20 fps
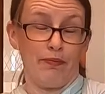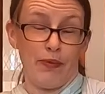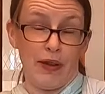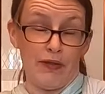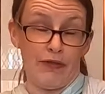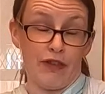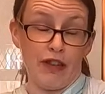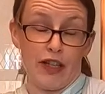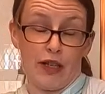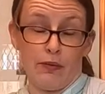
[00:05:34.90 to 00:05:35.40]
be
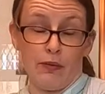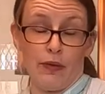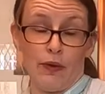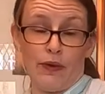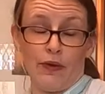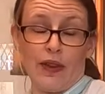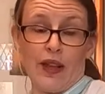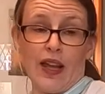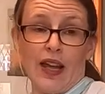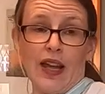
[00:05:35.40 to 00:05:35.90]
free to
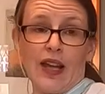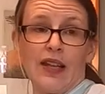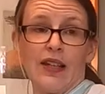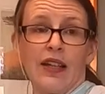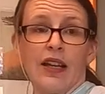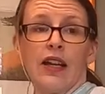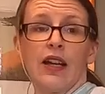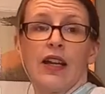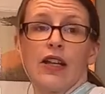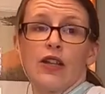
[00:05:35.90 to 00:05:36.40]
move their
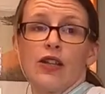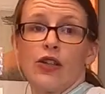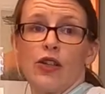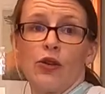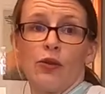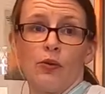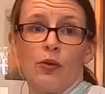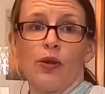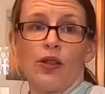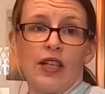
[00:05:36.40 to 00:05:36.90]
head. So
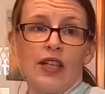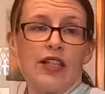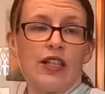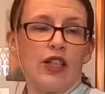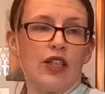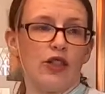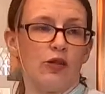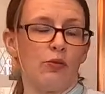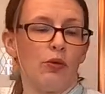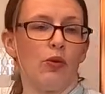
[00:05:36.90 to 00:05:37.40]
you will need
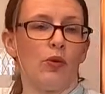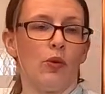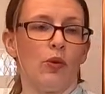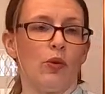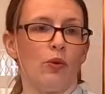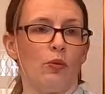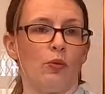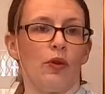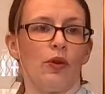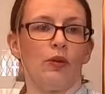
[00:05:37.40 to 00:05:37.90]
to support
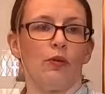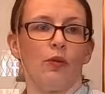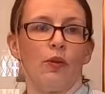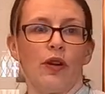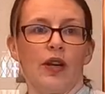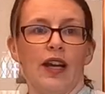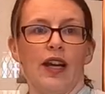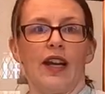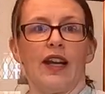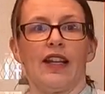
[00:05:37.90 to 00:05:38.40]
them with
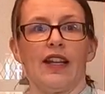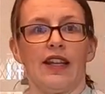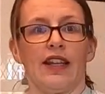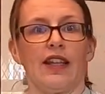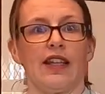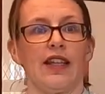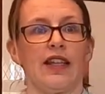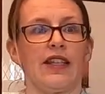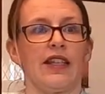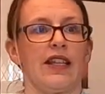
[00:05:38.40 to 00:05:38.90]
one hand,
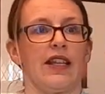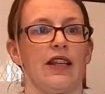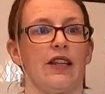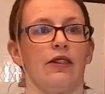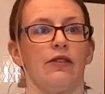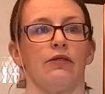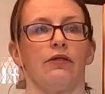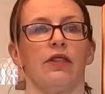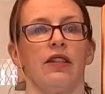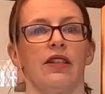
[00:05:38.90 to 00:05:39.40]
either this
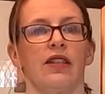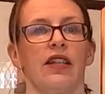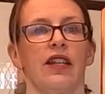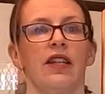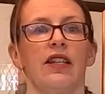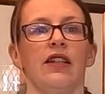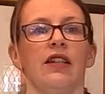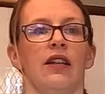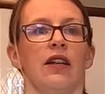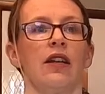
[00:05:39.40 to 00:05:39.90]
hand or this
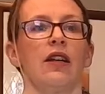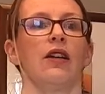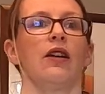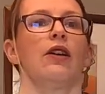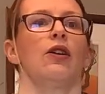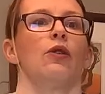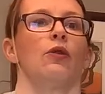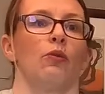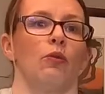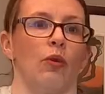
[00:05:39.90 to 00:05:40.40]
hand,
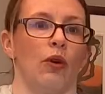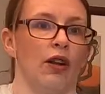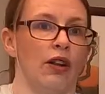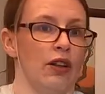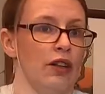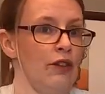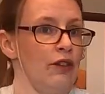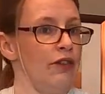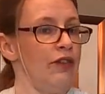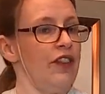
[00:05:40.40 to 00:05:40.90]

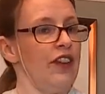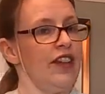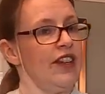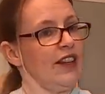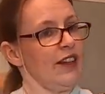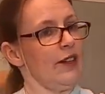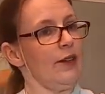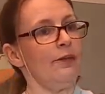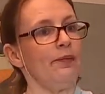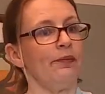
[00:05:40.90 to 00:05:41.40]
while you're
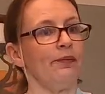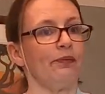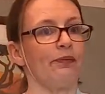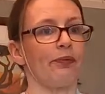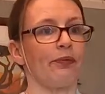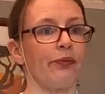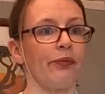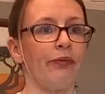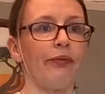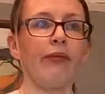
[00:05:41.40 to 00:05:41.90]
feeding them.
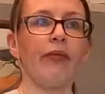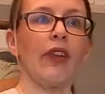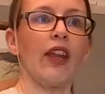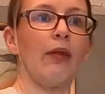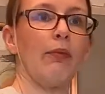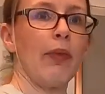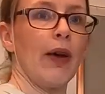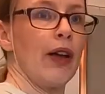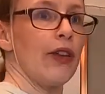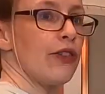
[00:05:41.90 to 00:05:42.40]

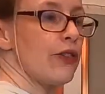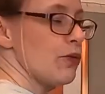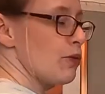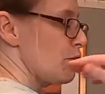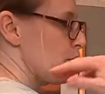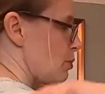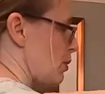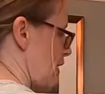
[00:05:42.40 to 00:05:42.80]
But all the